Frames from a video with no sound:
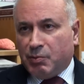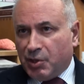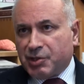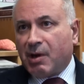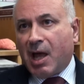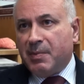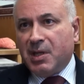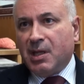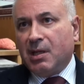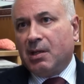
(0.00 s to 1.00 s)

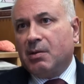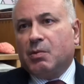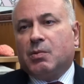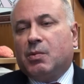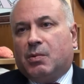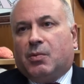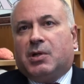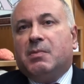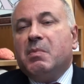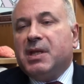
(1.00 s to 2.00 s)
describing
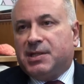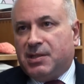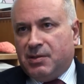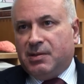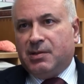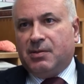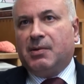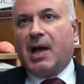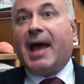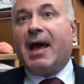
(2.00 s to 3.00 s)
what it means
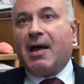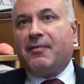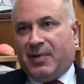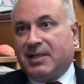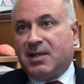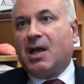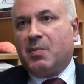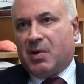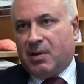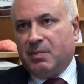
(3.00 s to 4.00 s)
to have
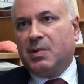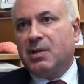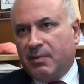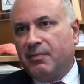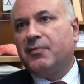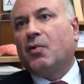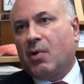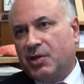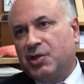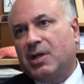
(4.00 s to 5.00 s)
Alzheimer
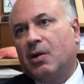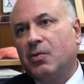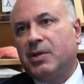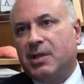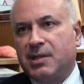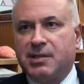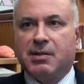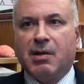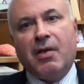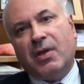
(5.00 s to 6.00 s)
for a general audience.
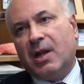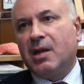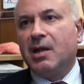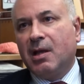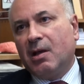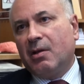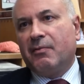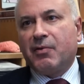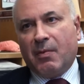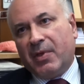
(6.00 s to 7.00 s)
And then
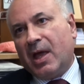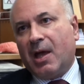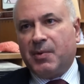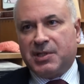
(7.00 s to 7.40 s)
from there, we